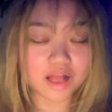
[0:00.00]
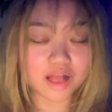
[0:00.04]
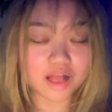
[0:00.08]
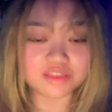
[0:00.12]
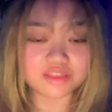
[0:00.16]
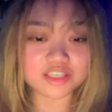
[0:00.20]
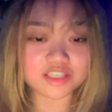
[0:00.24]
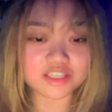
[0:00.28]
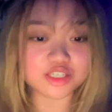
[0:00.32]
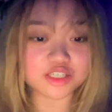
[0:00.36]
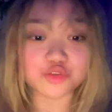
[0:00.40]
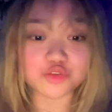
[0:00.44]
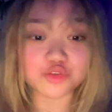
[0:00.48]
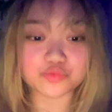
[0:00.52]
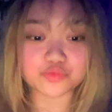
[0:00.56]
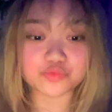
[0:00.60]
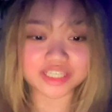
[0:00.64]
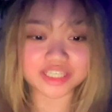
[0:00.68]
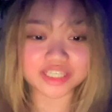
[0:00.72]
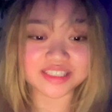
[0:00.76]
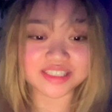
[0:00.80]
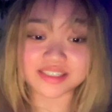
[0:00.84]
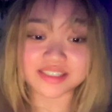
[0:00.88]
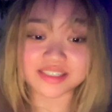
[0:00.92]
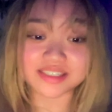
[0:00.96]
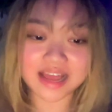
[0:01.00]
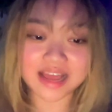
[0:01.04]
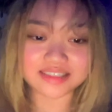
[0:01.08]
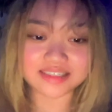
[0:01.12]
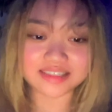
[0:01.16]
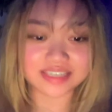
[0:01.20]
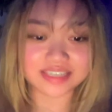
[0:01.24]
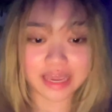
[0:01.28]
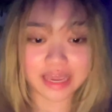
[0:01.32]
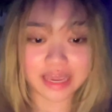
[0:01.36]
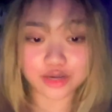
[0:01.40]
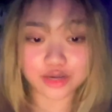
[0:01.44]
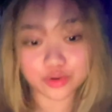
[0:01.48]
this is a really sad
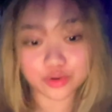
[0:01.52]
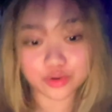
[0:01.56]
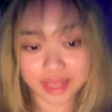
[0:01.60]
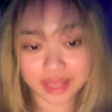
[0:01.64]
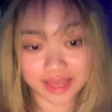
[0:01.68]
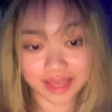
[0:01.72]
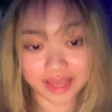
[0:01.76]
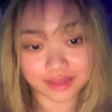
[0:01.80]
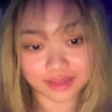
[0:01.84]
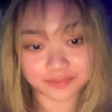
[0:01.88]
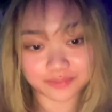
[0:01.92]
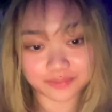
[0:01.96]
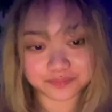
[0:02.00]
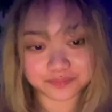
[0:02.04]
day, okay?